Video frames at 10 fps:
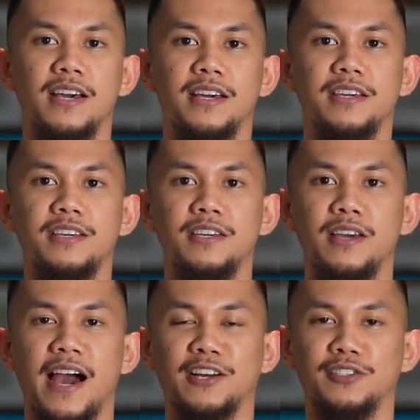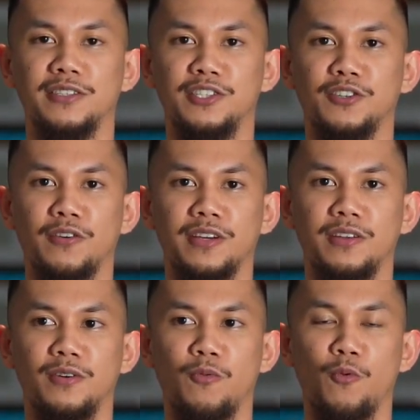He actually
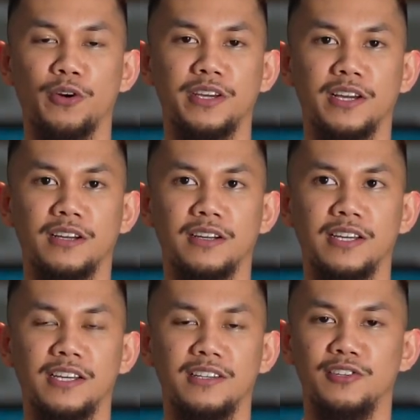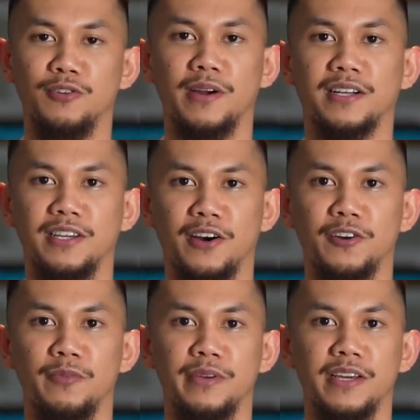started working directly
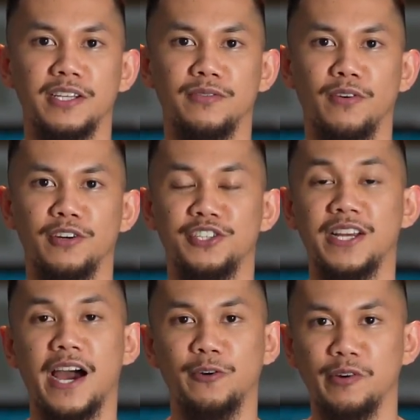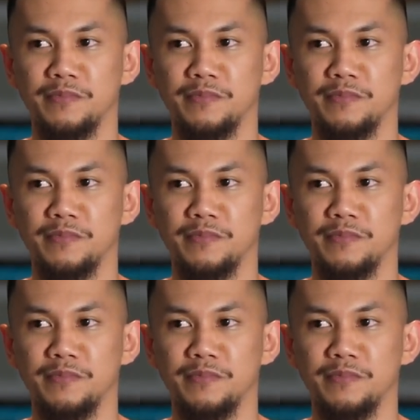under me as far as shadowing